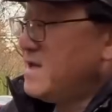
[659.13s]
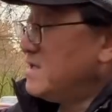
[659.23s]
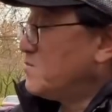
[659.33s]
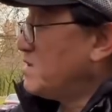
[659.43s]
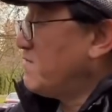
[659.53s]

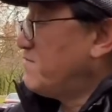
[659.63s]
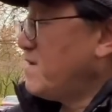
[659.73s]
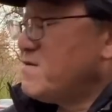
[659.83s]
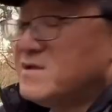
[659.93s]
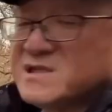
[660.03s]
change. We have a
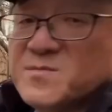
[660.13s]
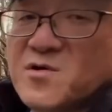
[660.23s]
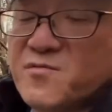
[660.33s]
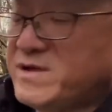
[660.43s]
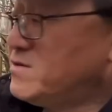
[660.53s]
very
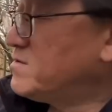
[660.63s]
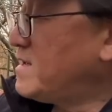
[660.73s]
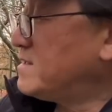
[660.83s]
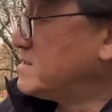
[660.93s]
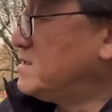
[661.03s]
small
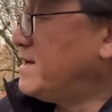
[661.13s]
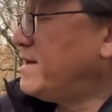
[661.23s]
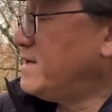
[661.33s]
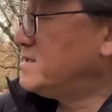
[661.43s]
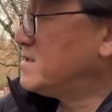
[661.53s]
window that
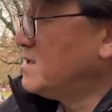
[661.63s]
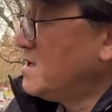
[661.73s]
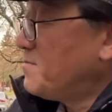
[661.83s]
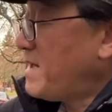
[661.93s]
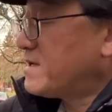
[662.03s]
slides
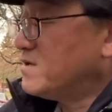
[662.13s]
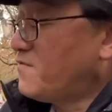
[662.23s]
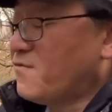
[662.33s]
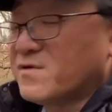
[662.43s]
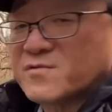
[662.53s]
back
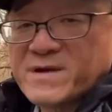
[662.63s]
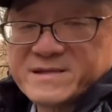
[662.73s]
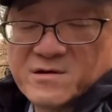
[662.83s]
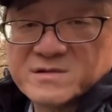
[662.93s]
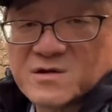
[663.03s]
and forth
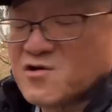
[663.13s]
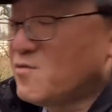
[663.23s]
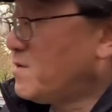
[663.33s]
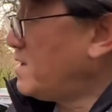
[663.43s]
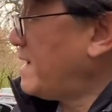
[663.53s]
right now in
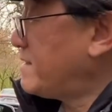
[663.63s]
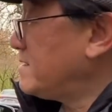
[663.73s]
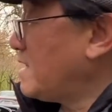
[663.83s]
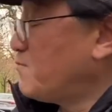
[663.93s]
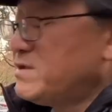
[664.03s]
Tacoma. I
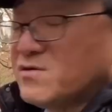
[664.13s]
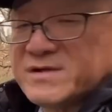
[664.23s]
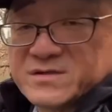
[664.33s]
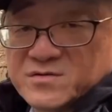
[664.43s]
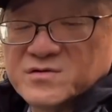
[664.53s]
think that
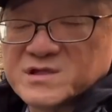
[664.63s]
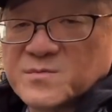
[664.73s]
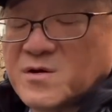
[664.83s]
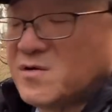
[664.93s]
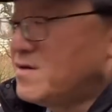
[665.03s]
window is too
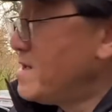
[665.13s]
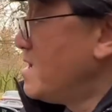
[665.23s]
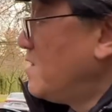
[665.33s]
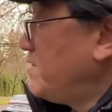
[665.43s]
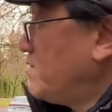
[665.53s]
small.
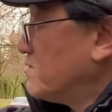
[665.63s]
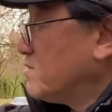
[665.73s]
We